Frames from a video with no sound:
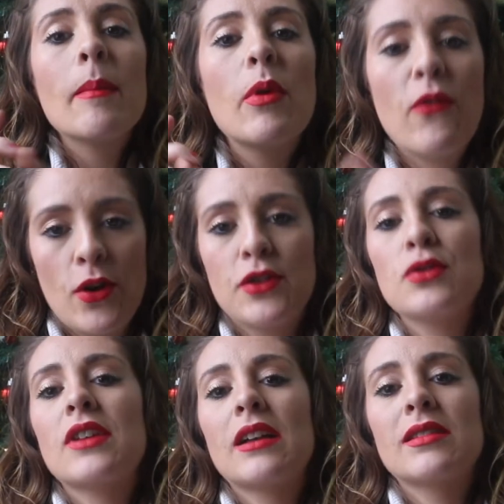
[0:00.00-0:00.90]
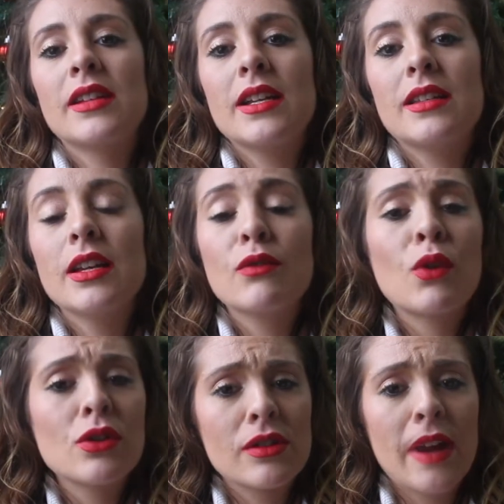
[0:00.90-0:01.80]
before 2018
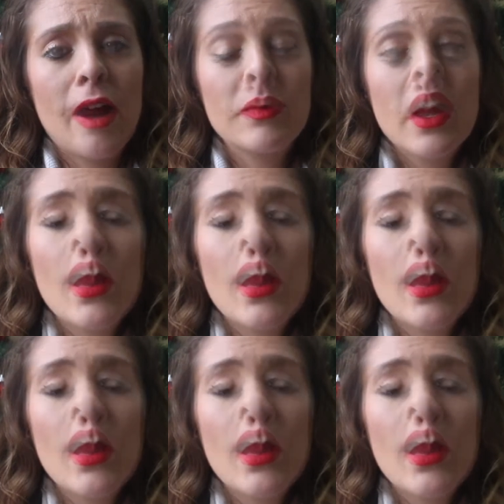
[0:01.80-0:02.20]
rolls around.